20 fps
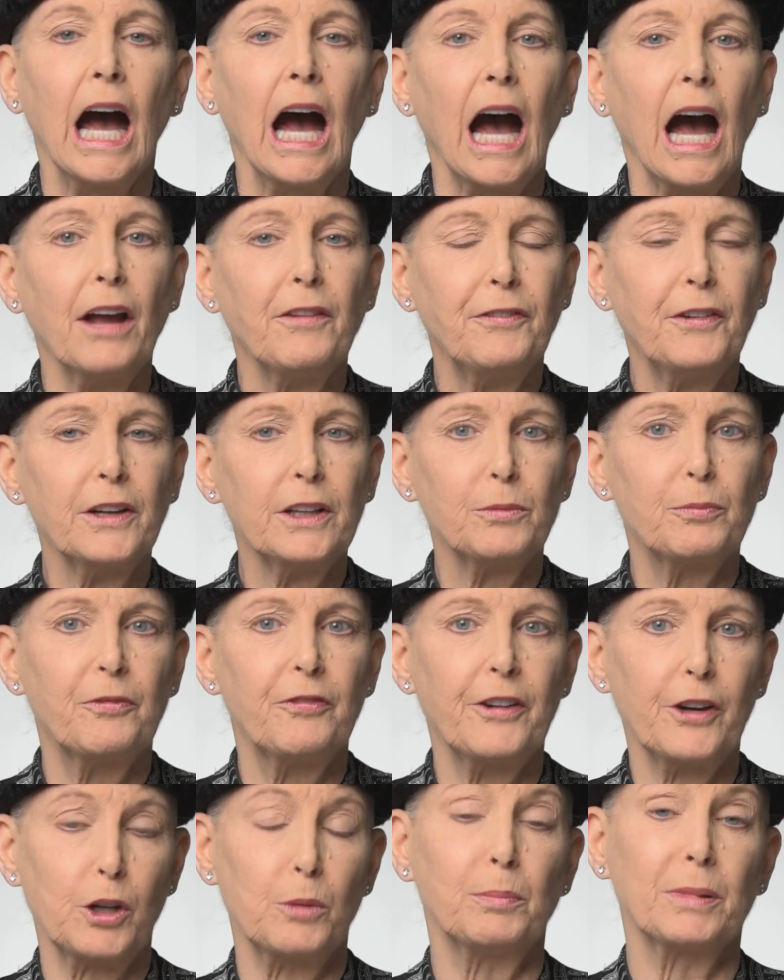I feel
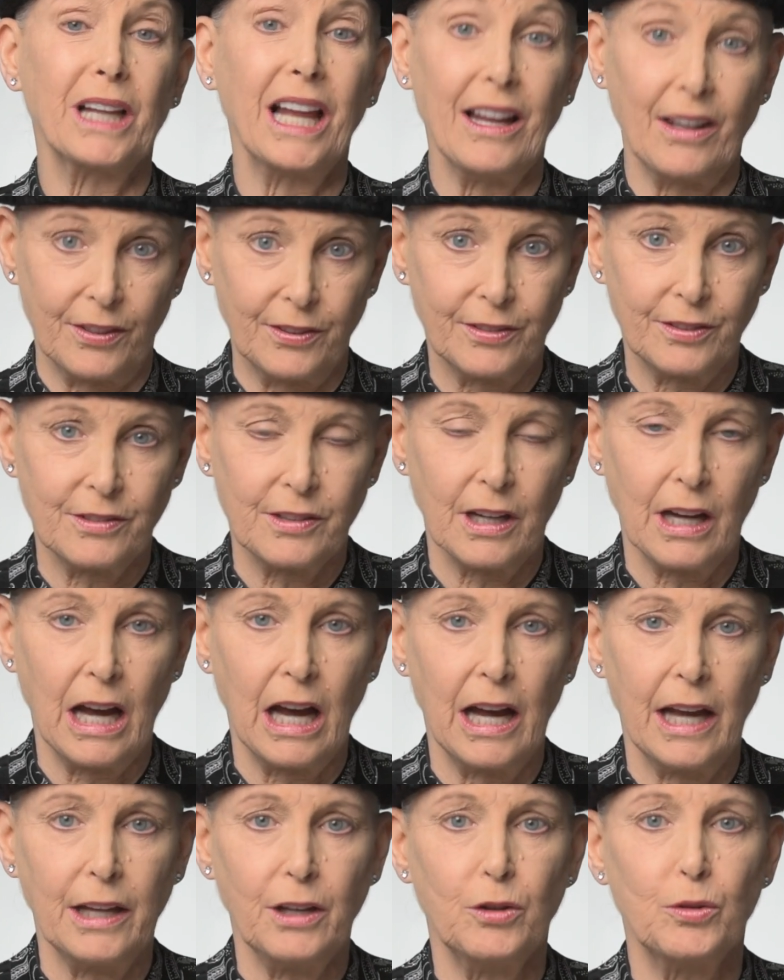very blessed.
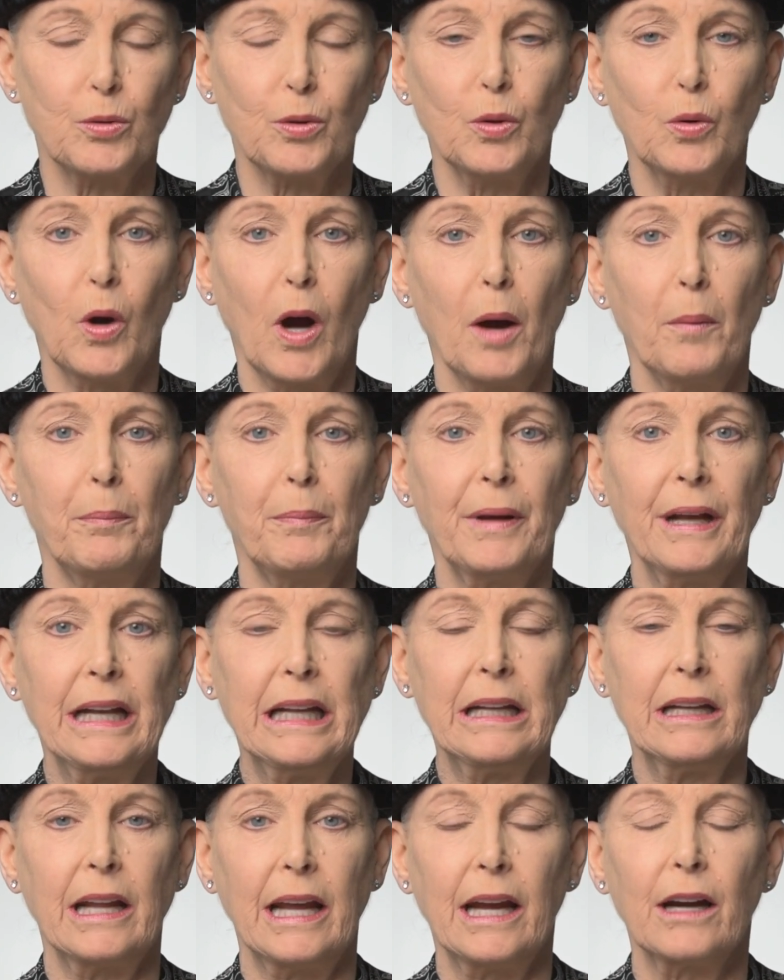I grew up
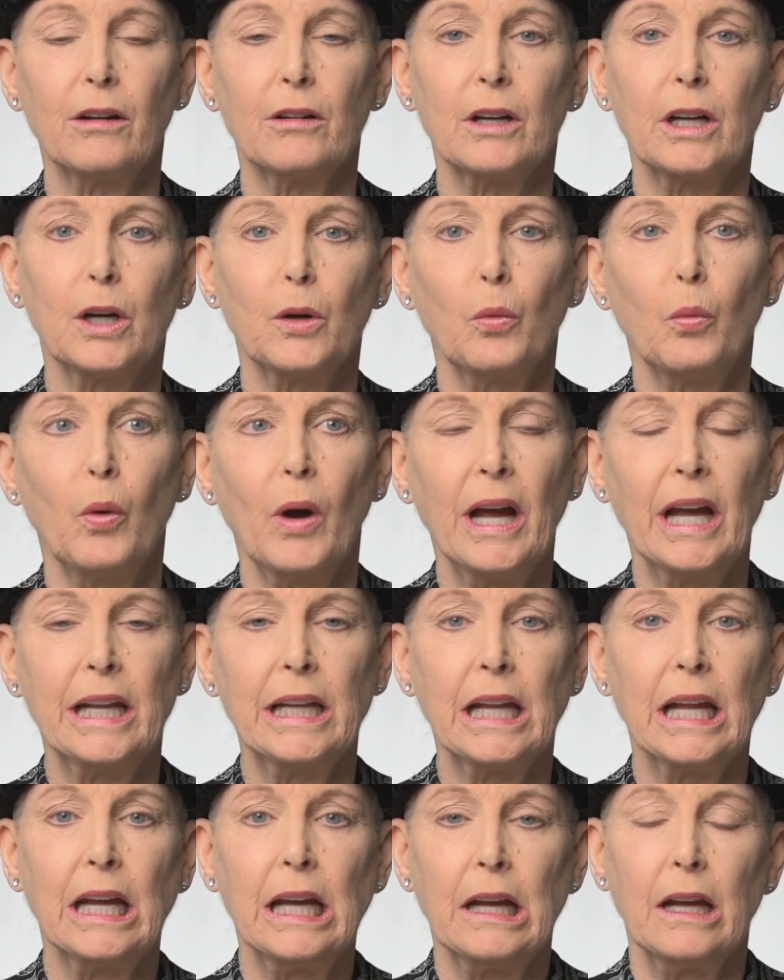in an era
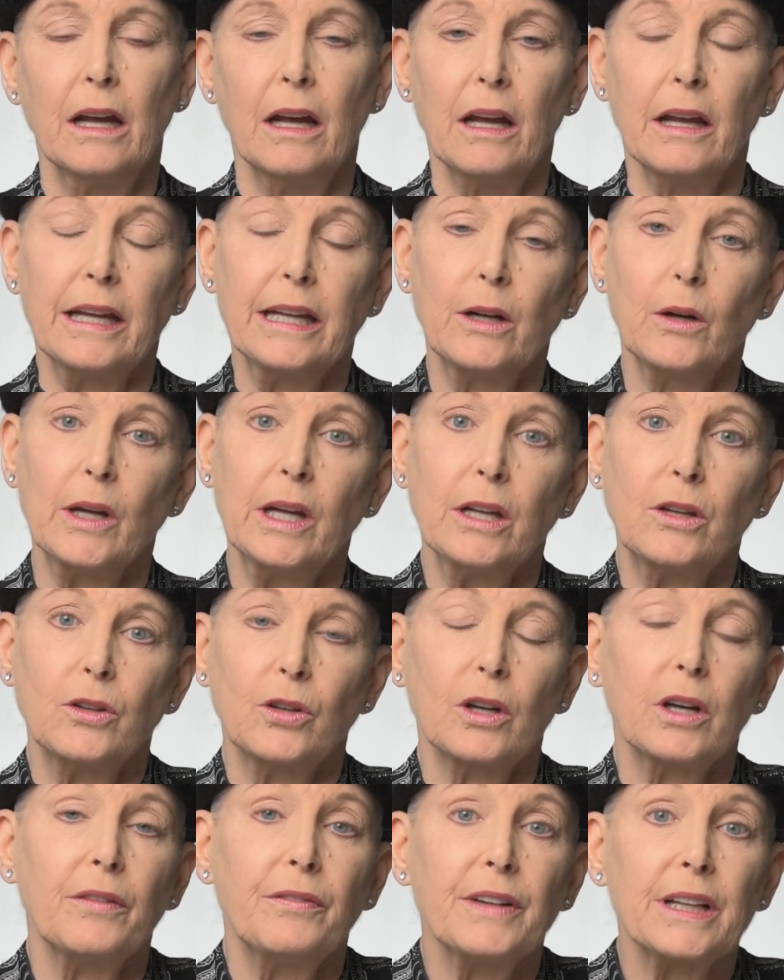when it
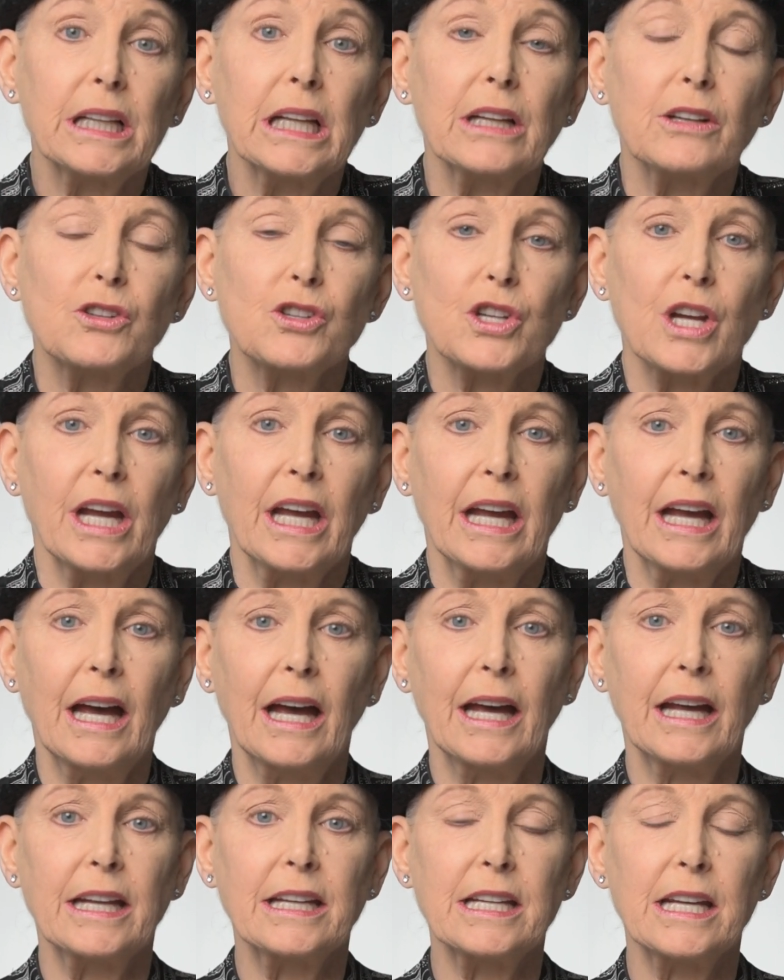took a village,
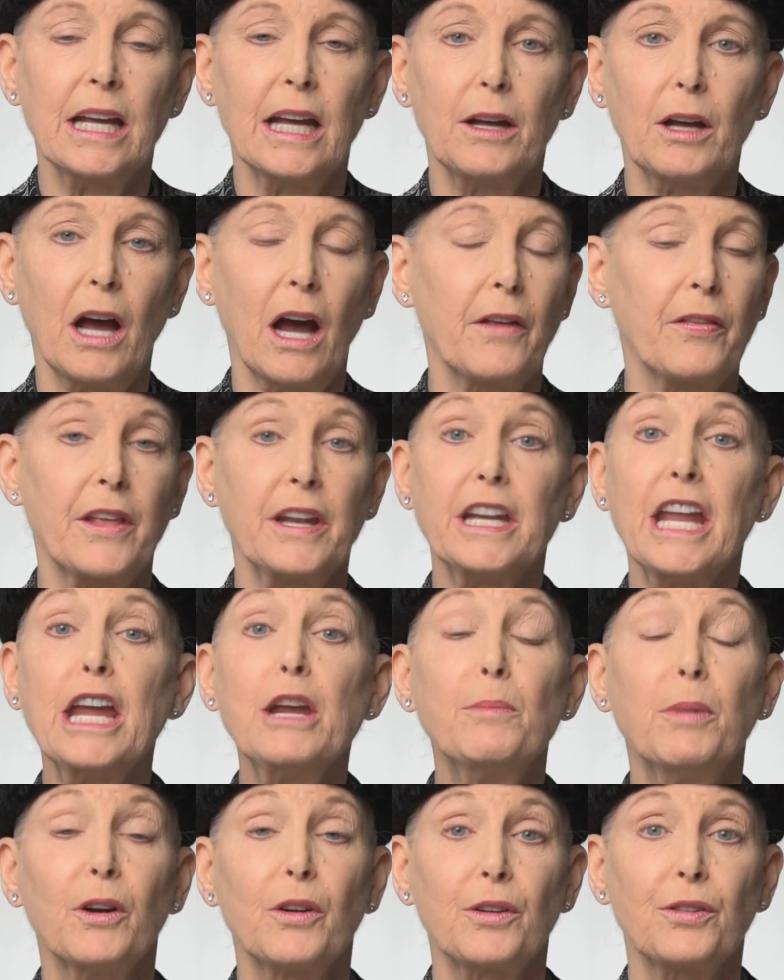and the
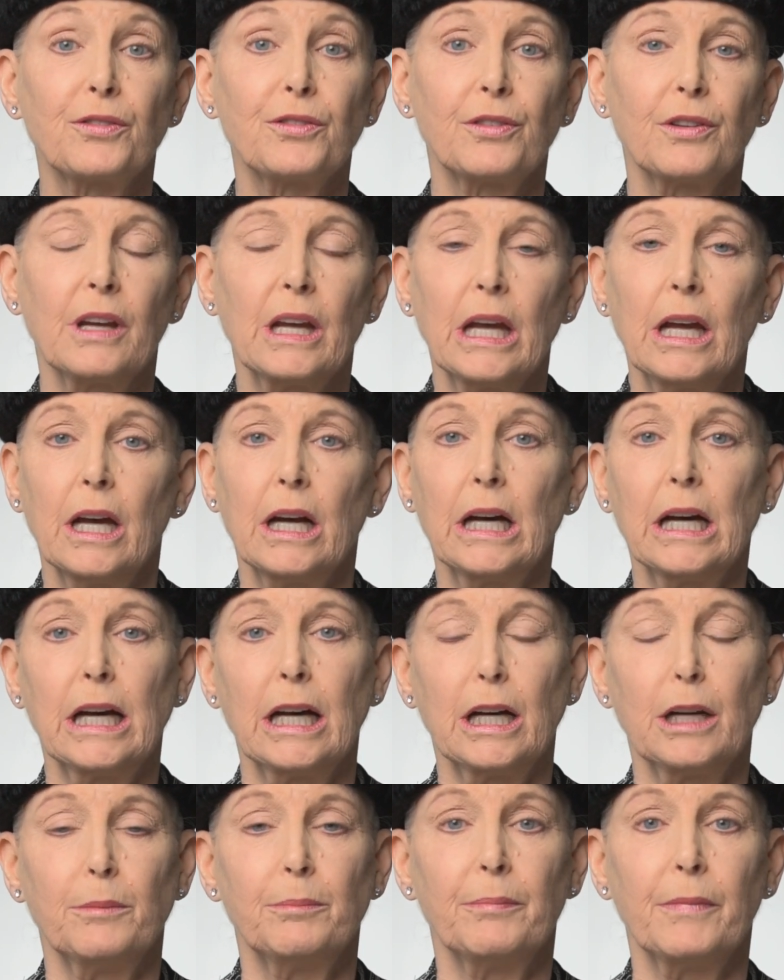neighbors,
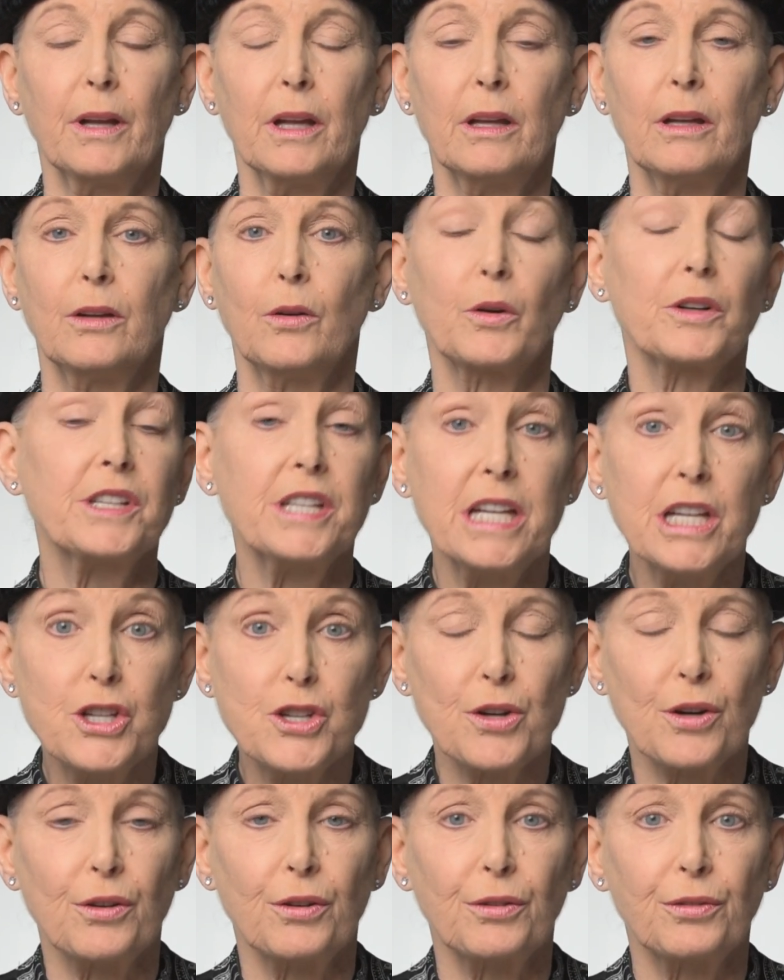your
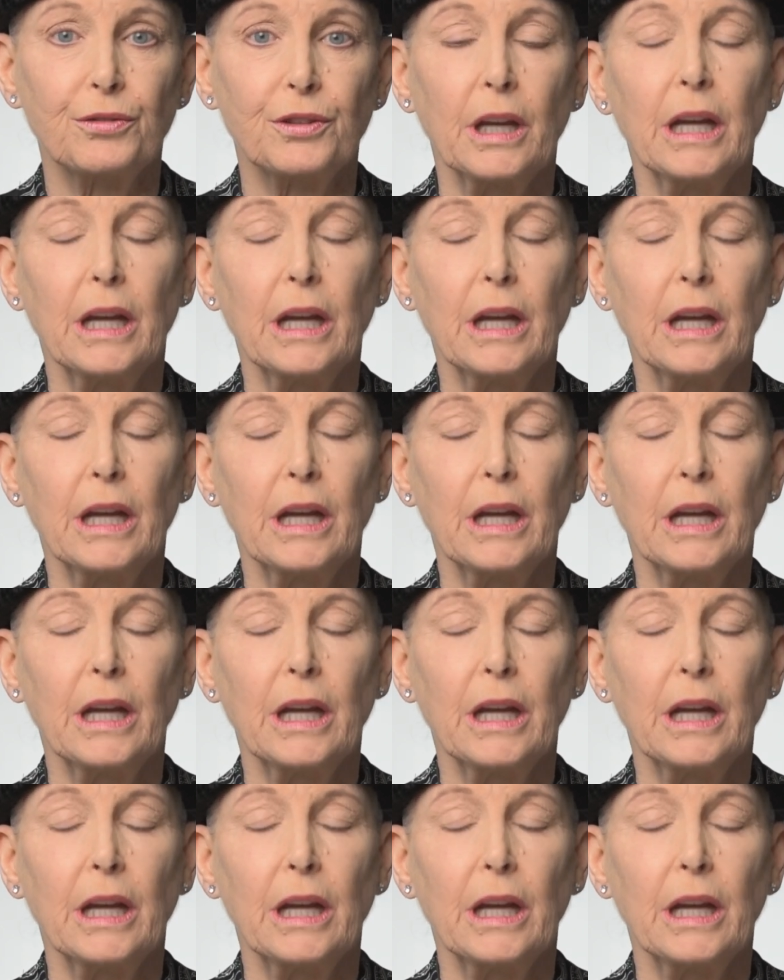teachers,